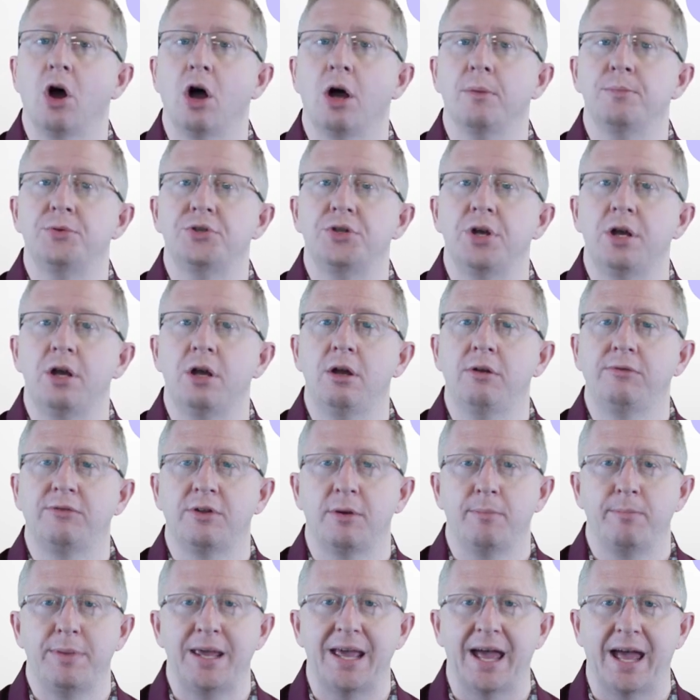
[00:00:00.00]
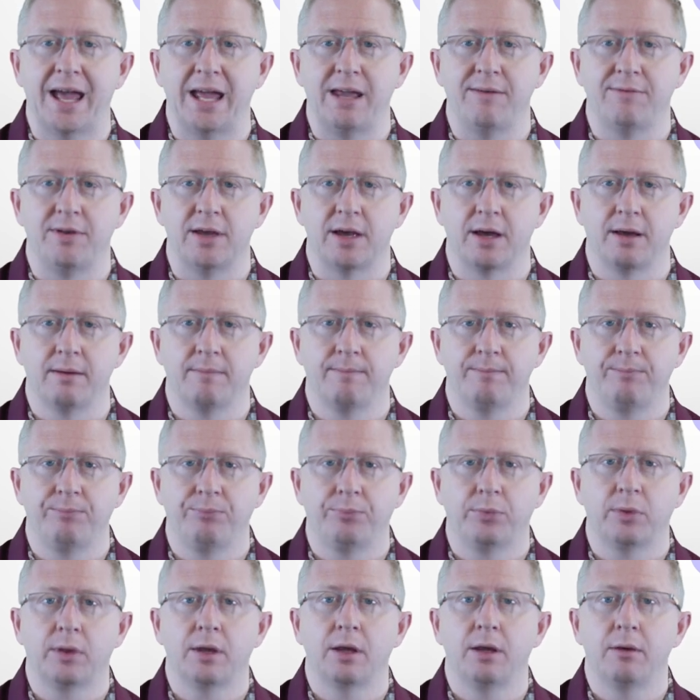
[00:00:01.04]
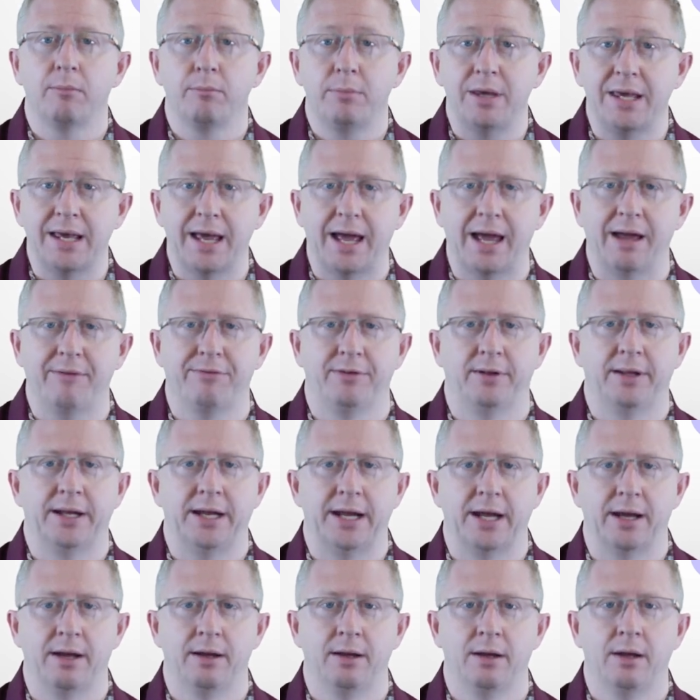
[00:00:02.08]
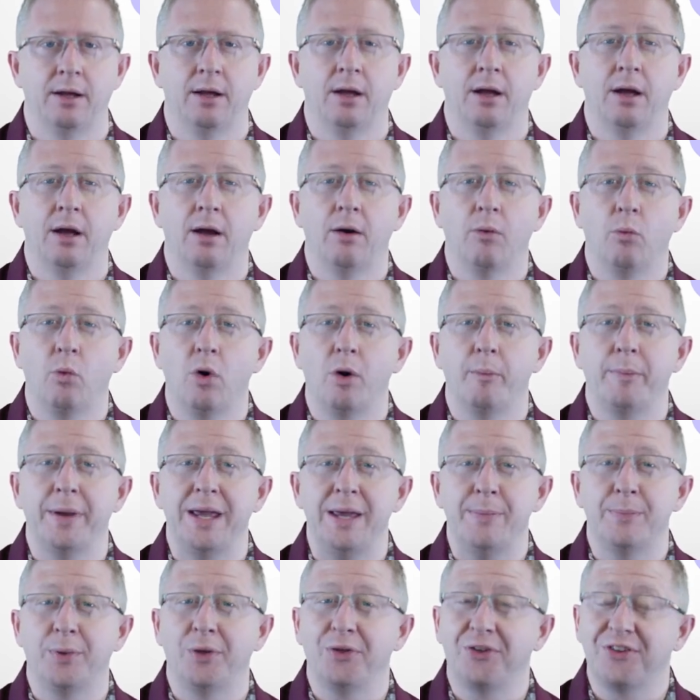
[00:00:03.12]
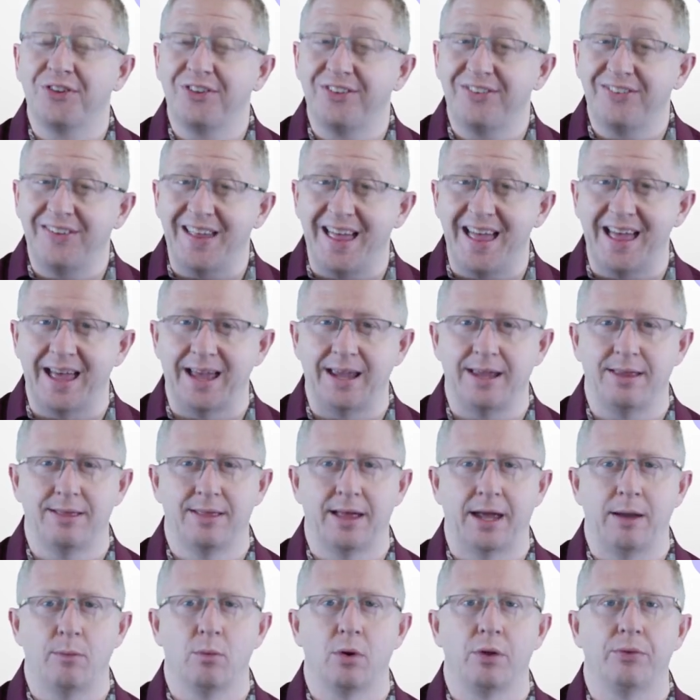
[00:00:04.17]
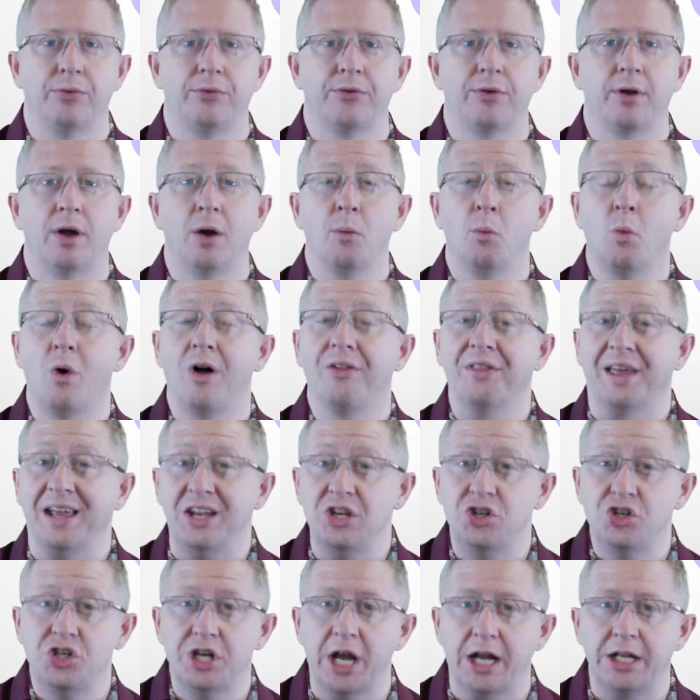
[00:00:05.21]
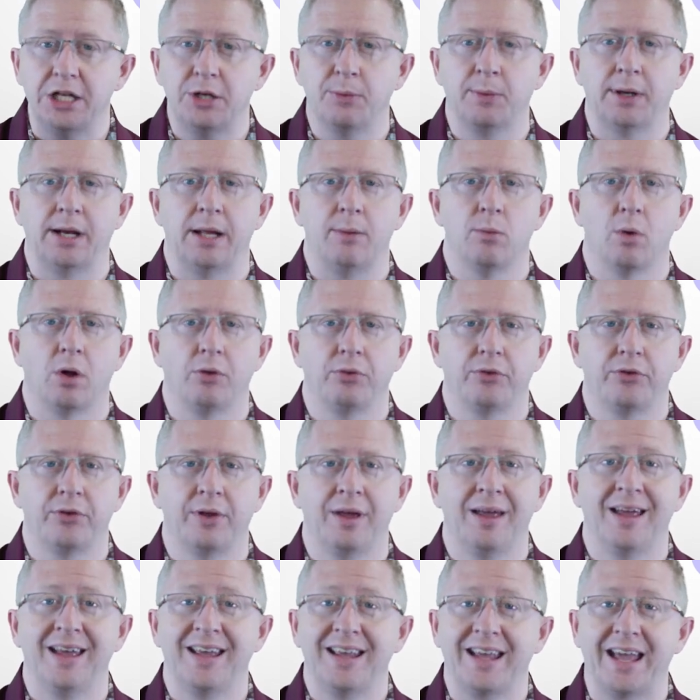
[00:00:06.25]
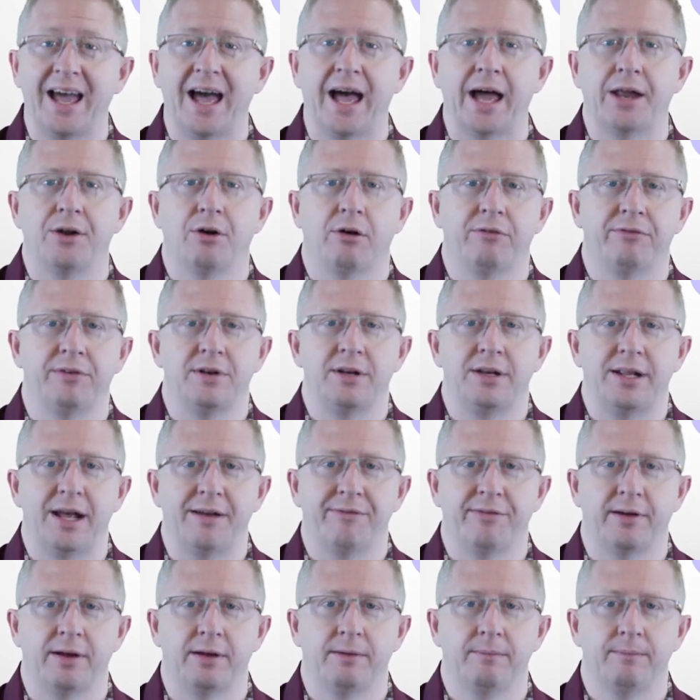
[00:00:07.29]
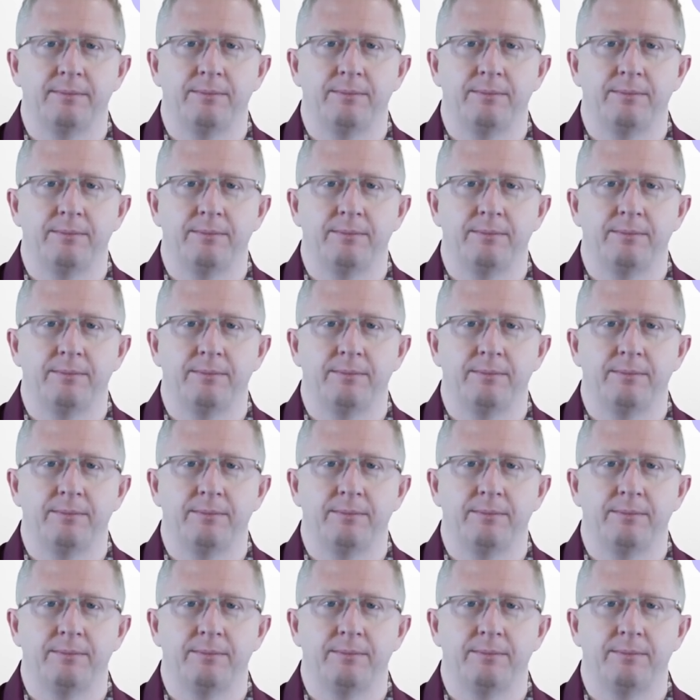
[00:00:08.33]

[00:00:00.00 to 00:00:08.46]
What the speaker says: Observed behaviour. Be careful here. What people say they want and what they genuinely want can often differ.